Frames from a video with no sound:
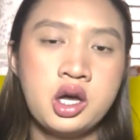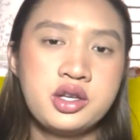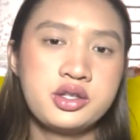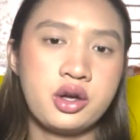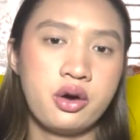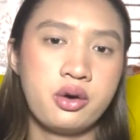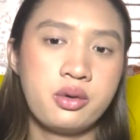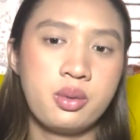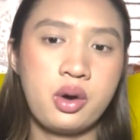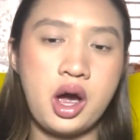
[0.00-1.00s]
so
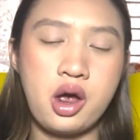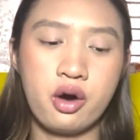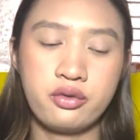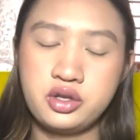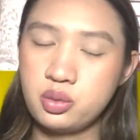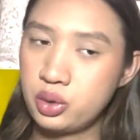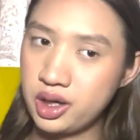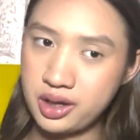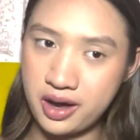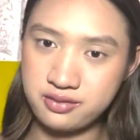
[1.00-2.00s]
I often
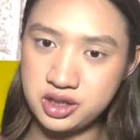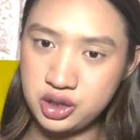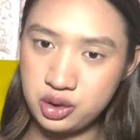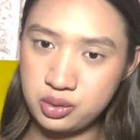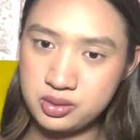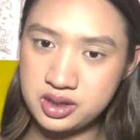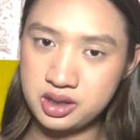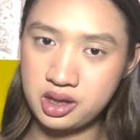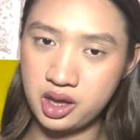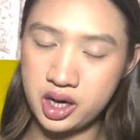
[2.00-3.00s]
will have to use
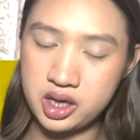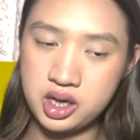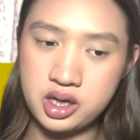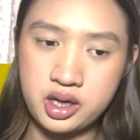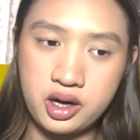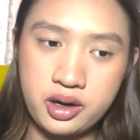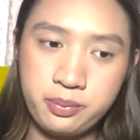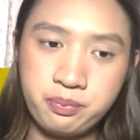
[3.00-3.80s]
the London time.